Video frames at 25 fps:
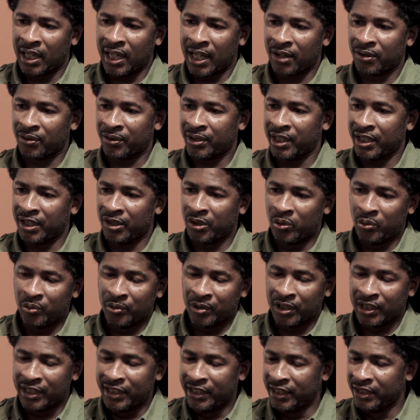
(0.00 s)
I don't care who
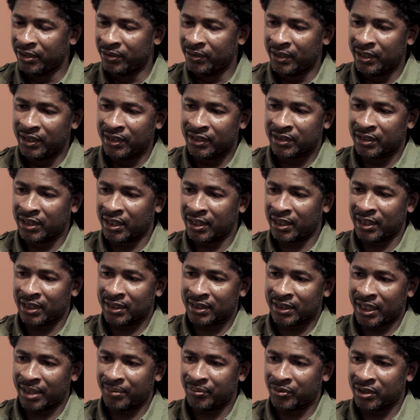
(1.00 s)
the leader is, none of
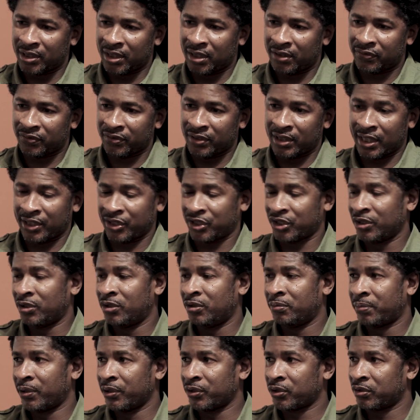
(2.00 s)
that type of stuff. That's your
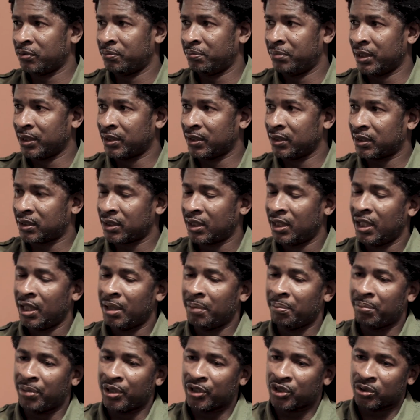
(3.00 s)
own personal business.
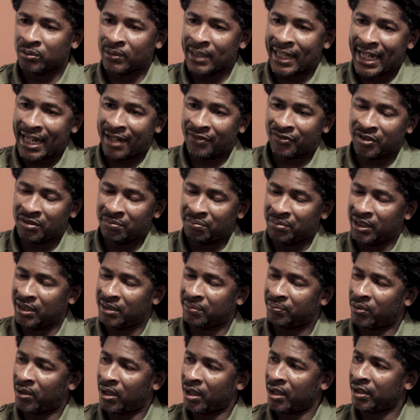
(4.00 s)
But you have to be
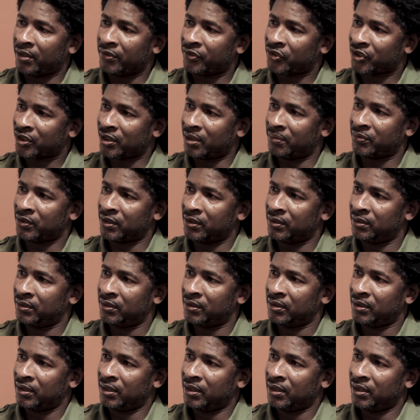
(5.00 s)
a part of something,
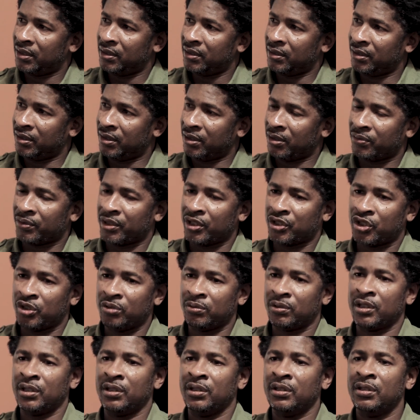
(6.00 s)
you know, that
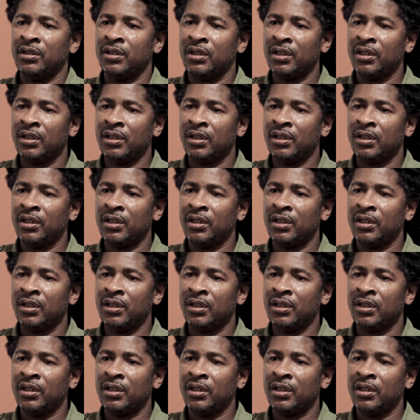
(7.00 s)
you can